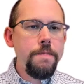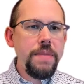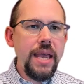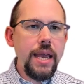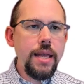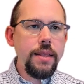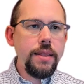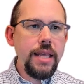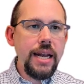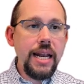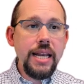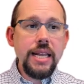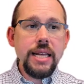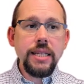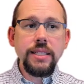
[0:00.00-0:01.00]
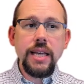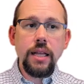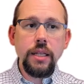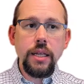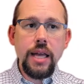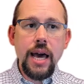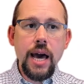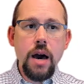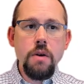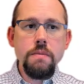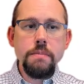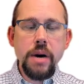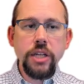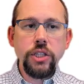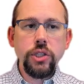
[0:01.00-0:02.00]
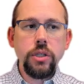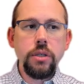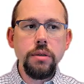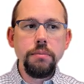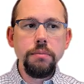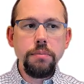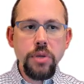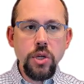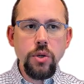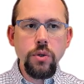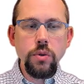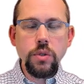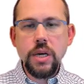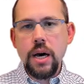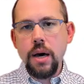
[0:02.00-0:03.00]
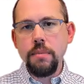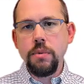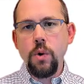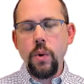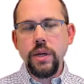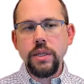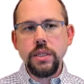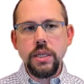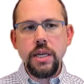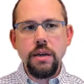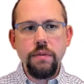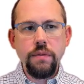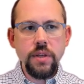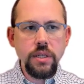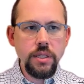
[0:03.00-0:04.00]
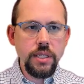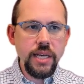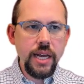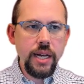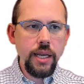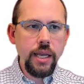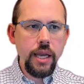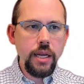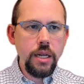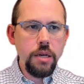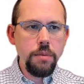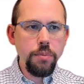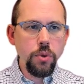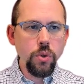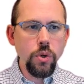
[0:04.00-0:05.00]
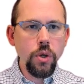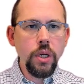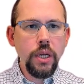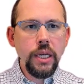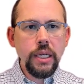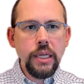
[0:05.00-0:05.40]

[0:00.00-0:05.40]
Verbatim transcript: And then I need to tell it how much compute I'm going to give this dedicated pool.